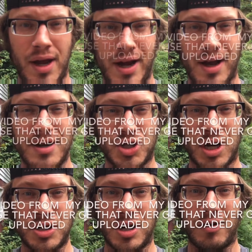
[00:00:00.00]
Hey guys,
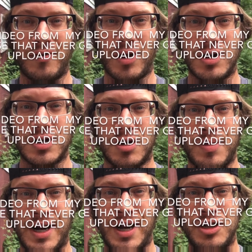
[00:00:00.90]
Josh Taylor Vlogs here,
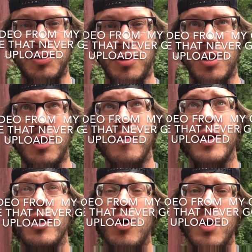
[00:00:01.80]
back at you with another
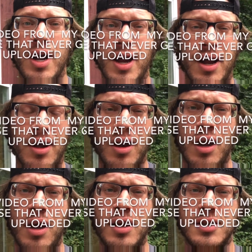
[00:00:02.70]
video, and
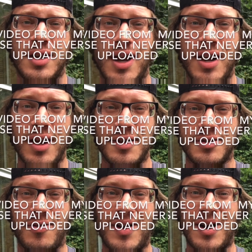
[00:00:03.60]
today is
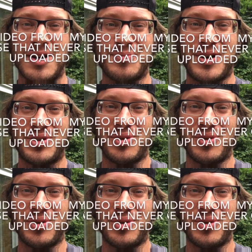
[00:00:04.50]
a very special